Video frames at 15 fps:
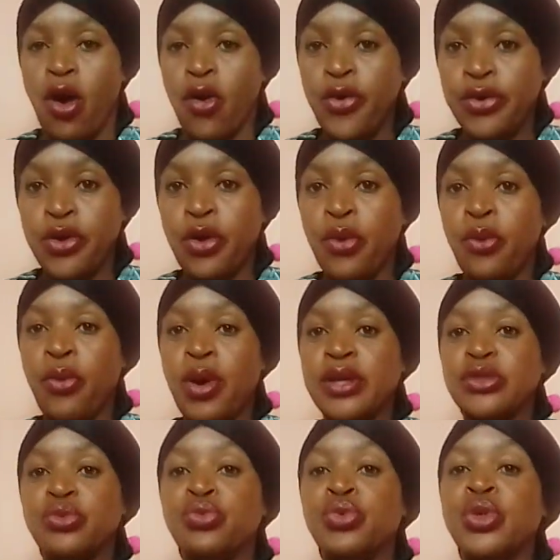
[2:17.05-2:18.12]
on
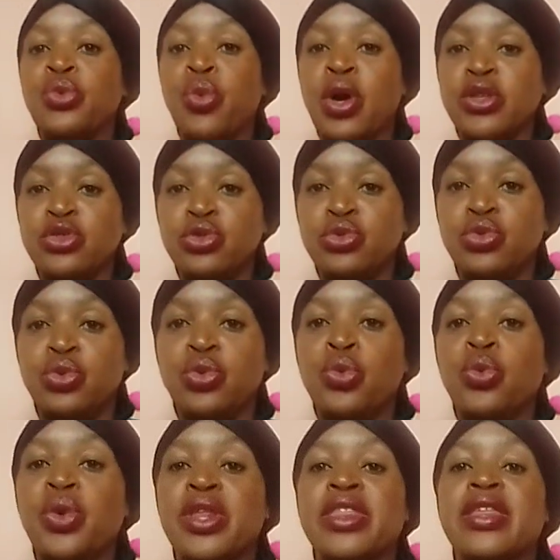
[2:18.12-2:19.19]
what we want to do
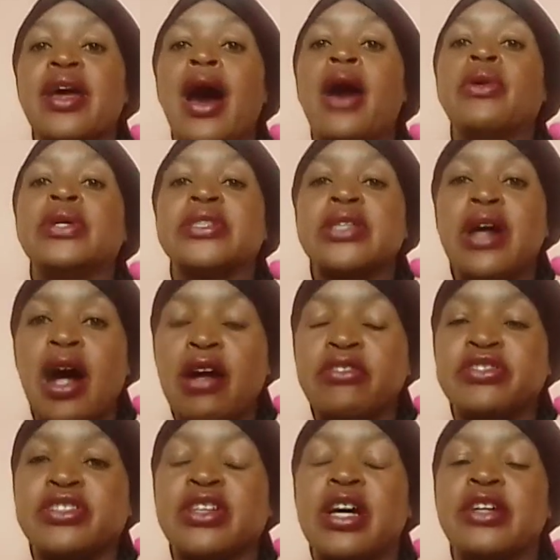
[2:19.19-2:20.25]
with
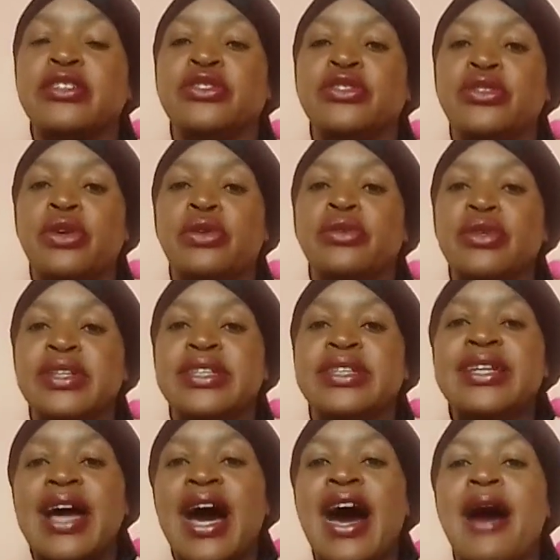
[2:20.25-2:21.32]
ourselves, guys,
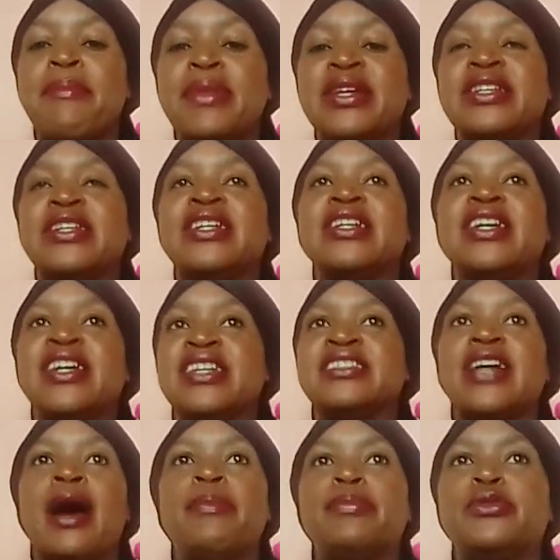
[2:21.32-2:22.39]
I mean,
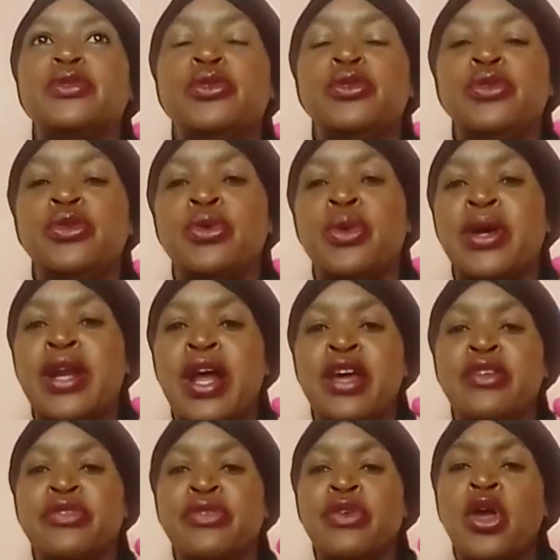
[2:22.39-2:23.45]
it's up to you,
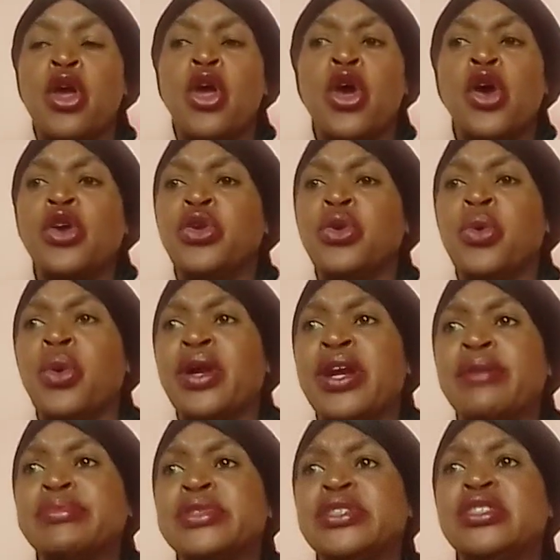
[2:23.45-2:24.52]
right? If you want
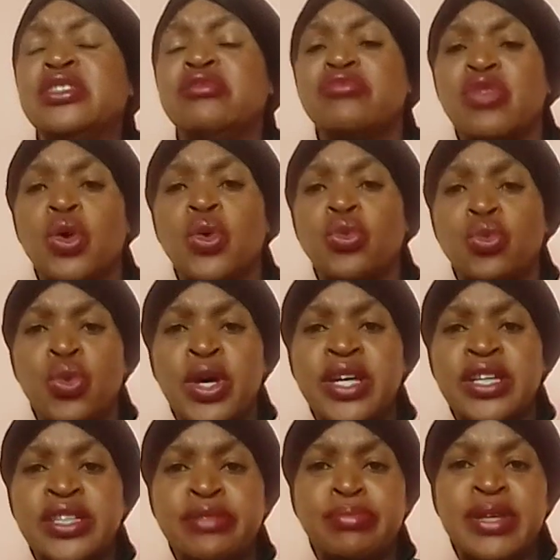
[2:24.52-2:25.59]
to be
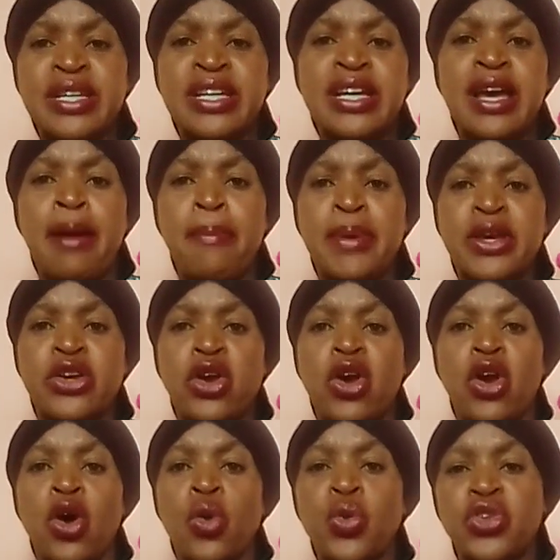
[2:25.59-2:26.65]
being a big
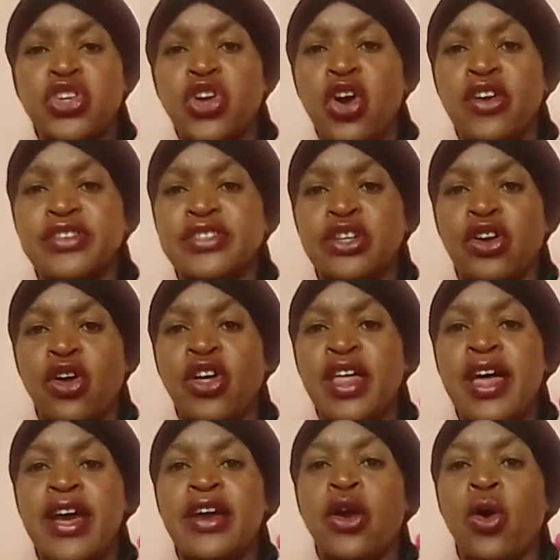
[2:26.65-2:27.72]
girl with curves and all
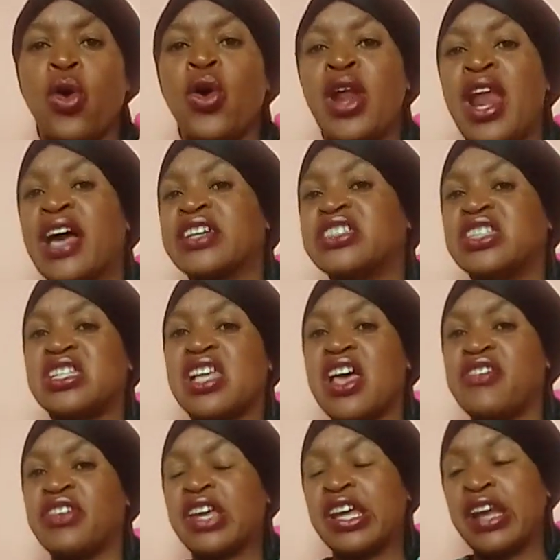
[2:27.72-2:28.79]
that, or like just
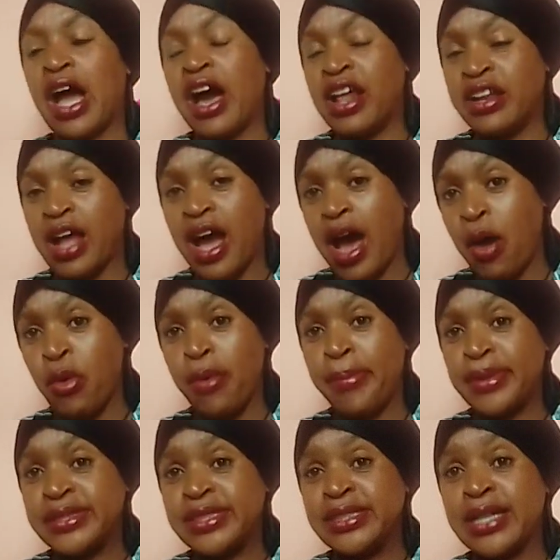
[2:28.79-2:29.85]
having an hour
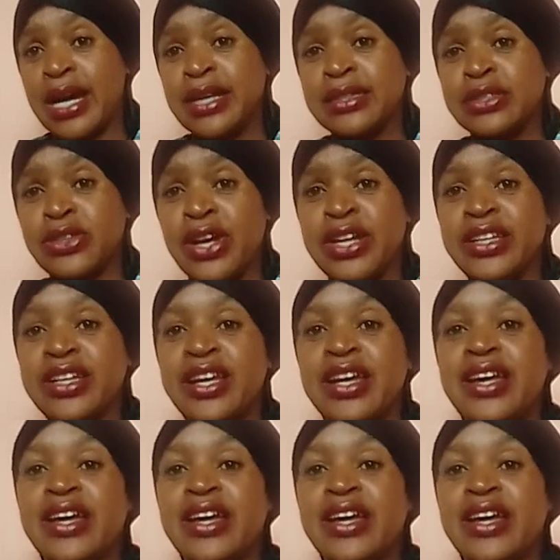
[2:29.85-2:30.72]
body, guys, right?